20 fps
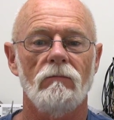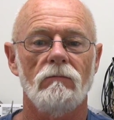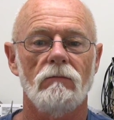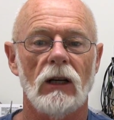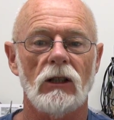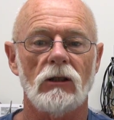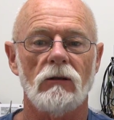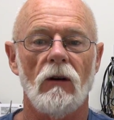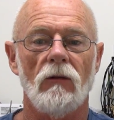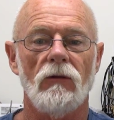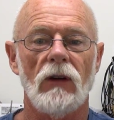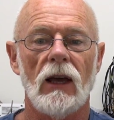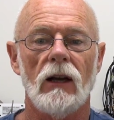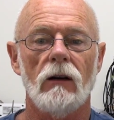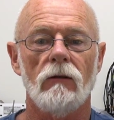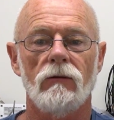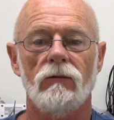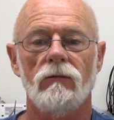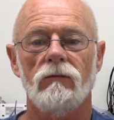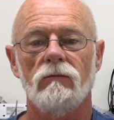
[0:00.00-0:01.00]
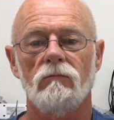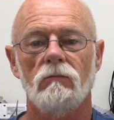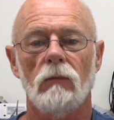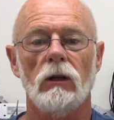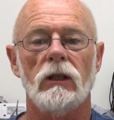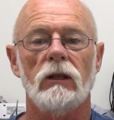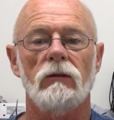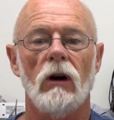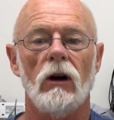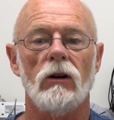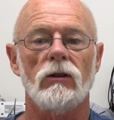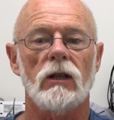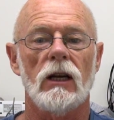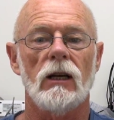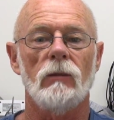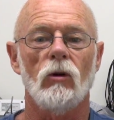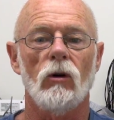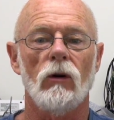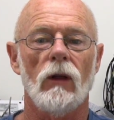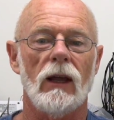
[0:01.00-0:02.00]
much of a fan of multi-rotors
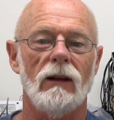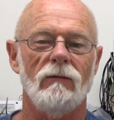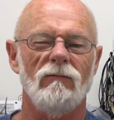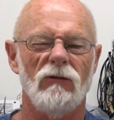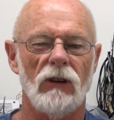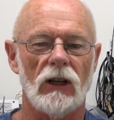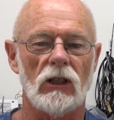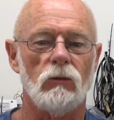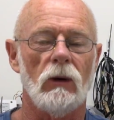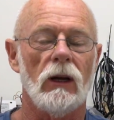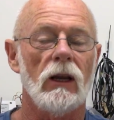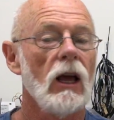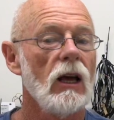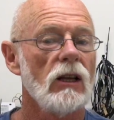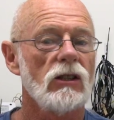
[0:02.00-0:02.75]
anymore than fixed wing.